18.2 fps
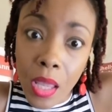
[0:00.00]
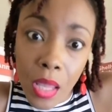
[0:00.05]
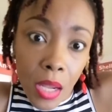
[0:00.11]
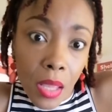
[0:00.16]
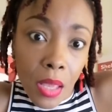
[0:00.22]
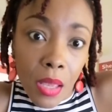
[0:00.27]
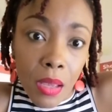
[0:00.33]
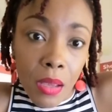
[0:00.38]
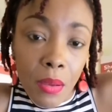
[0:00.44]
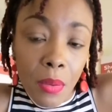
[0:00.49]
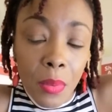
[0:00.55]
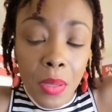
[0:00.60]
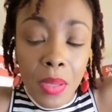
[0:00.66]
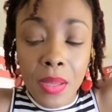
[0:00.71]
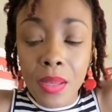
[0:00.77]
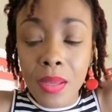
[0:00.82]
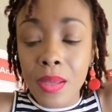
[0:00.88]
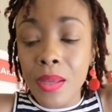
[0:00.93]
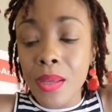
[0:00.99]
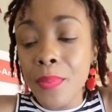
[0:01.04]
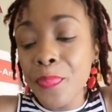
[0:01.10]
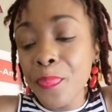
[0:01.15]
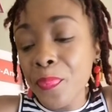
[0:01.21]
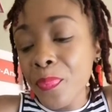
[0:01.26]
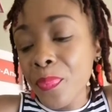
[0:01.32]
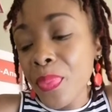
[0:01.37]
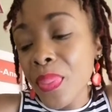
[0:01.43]
Anyhow,
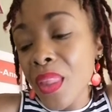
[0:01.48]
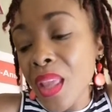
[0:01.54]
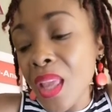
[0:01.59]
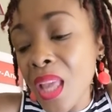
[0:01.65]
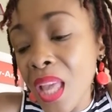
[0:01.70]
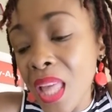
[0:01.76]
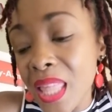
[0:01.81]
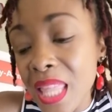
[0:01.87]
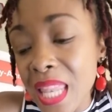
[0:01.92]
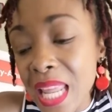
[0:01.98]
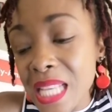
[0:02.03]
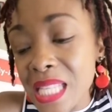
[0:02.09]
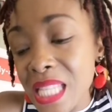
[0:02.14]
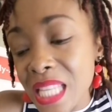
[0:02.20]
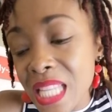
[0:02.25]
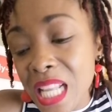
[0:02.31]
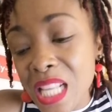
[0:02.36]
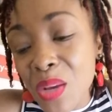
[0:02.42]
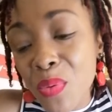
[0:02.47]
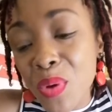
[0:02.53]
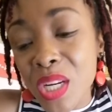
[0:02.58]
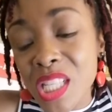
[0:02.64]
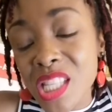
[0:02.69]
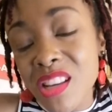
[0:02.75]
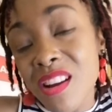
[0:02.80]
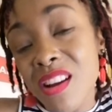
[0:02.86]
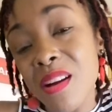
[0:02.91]
the next thing that I
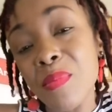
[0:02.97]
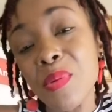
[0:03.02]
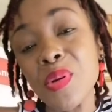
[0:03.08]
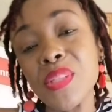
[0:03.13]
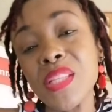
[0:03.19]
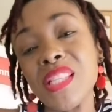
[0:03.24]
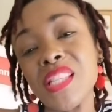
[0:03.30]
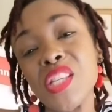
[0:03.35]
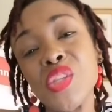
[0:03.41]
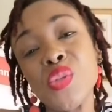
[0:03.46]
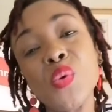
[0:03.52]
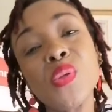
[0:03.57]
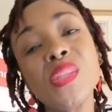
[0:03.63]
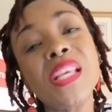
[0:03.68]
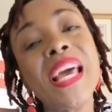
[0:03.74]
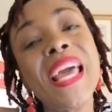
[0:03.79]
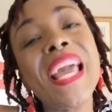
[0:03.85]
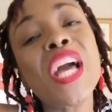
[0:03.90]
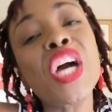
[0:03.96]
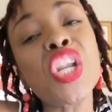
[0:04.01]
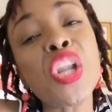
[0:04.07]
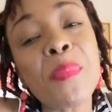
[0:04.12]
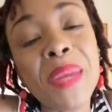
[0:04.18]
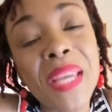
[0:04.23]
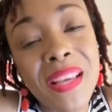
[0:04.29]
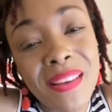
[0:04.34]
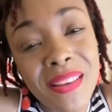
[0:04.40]
want to talk about is the
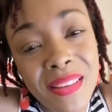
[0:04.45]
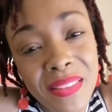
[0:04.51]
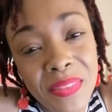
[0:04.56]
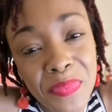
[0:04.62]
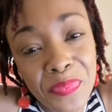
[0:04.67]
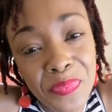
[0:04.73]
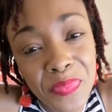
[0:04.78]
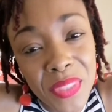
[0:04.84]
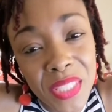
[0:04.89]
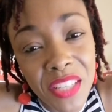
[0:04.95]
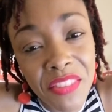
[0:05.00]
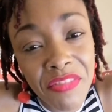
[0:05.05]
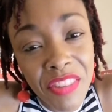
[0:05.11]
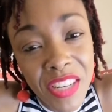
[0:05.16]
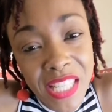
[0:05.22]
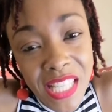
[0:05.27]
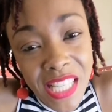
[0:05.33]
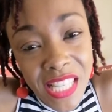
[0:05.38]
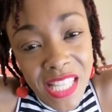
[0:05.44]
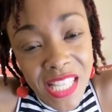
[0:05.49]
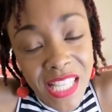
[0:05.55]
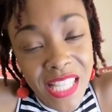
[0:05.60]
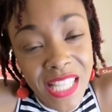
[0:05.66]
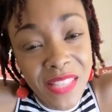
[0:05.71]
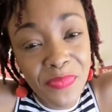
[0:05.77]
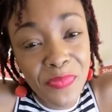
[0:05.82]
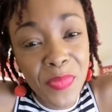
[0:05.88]
socioeconomic
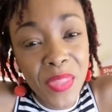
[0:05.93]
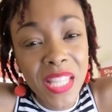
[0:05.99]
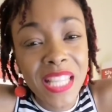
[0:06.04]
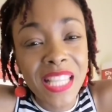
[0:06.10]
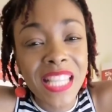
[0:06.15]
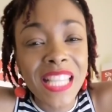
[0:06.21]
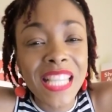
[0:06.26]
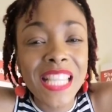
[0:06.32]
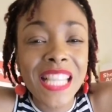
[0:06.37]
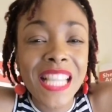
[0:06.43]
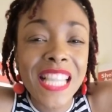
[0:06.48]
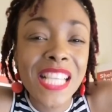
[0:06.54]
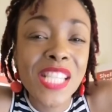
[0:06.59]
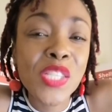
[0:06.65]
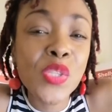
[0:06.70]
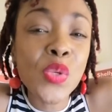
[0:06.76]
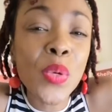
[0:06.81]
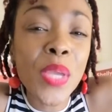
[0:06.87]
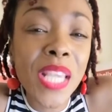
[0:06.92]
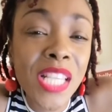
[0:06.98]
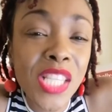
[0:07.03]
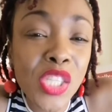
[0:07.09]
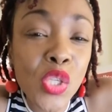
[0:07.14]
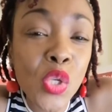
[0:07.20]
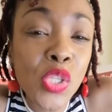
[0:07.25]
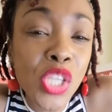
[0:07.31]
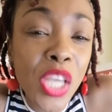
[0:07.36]
differences, the
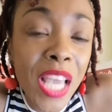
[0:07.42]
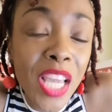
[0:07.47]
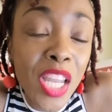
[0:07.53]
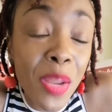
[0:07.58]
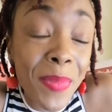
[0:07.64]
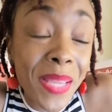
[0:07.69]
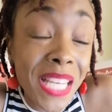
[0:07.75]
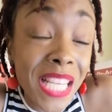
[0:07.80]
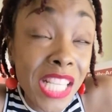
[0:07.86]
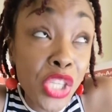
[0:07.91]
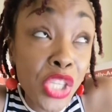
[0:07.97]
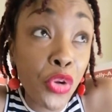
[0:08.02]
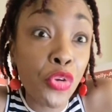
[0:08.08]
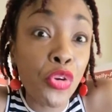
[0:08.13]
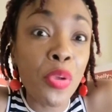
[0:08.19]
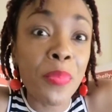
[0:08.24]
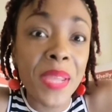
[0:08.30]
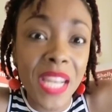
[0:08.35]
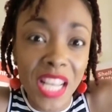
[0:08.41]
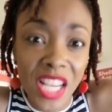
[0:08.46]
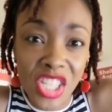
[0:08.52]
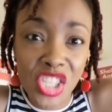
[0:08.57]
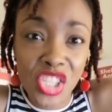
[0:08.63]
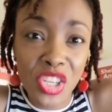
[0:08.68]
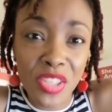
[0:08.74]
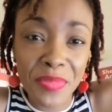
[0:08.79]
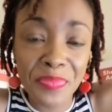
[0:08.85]
socioeconomic
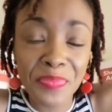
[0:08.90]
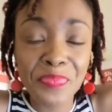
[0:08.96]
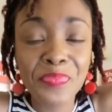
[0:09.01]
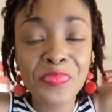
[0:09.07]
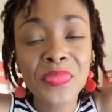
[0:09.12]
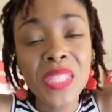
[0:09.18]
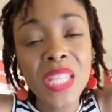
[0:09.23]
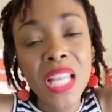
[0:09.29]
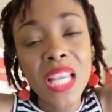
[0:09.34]
discrimination.